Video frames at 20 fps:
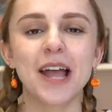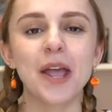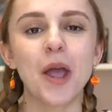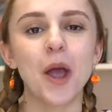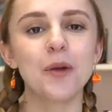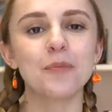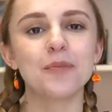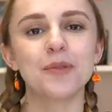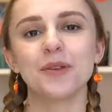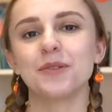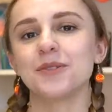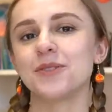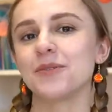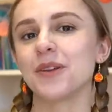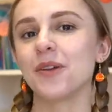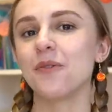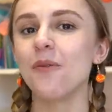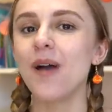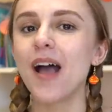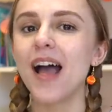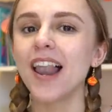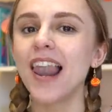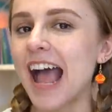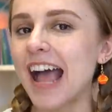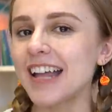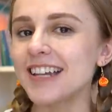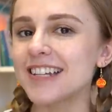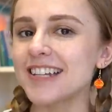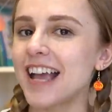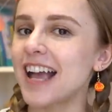I hope that you're doing well,
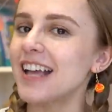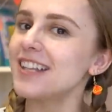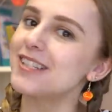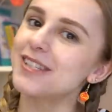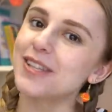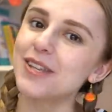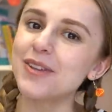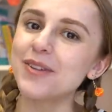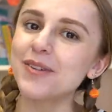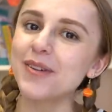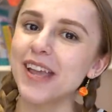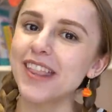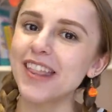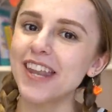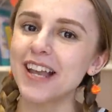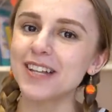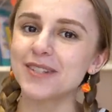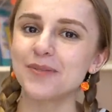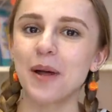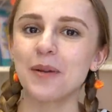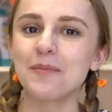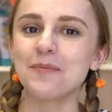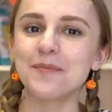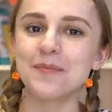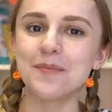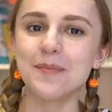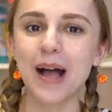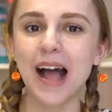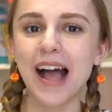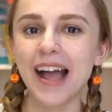and I'll see you in the next one.
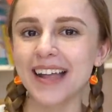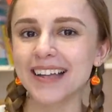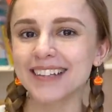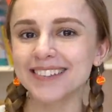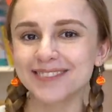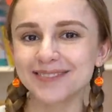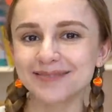Bye!